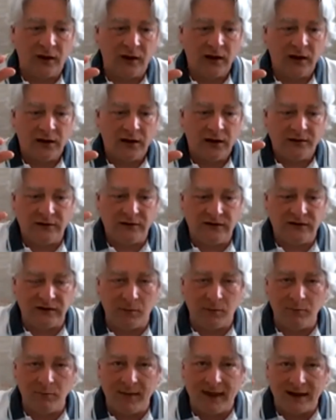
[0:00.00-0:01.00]

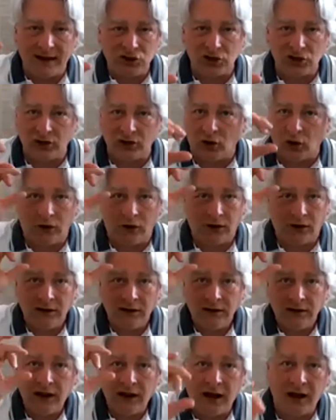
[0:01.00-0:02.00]
dimensional
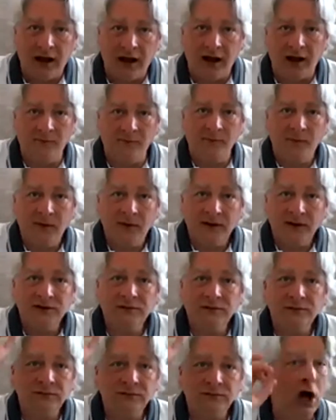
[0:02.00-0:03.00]

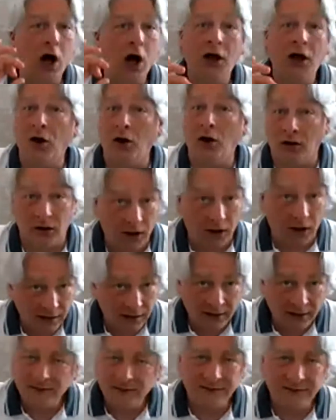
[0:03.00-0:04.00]
tunnel
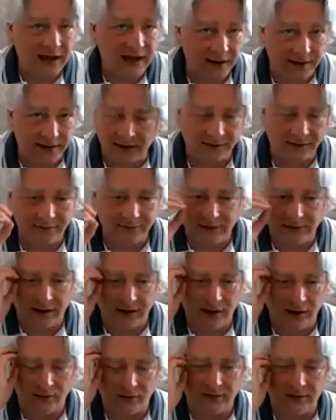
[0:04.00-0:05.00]
technique,
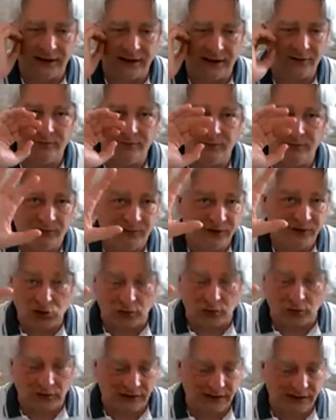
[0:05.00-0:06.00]
like
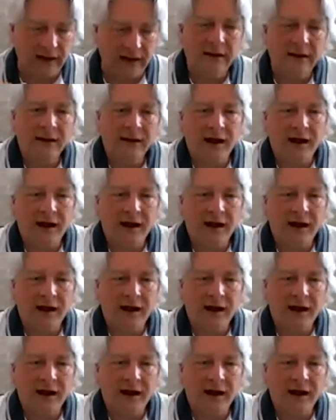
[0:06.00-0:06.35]
visually,